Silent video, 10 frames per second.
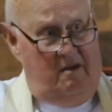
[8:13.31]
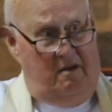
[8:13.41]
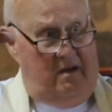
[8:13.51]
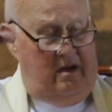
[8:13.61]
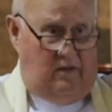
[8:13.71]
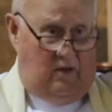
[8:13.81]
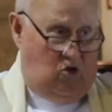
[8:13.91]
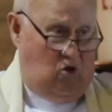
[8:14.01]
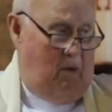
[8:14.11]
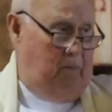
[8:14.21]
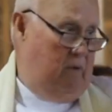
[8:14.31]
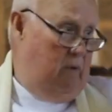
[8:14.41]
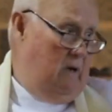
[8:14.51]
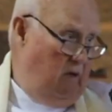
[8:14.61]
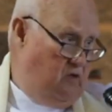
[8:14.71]
and at the
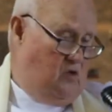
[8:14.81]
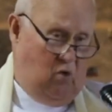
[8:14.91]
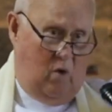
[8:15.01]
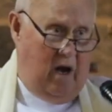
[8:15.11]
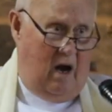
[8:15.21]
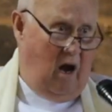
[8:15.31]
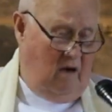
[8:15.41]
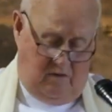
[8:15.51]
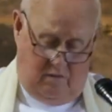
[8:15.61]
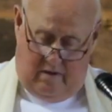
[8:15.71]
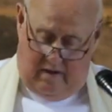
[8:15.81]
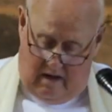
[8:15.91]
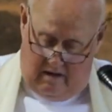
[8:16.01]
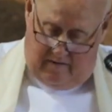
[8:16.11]
top, a square house where the head of the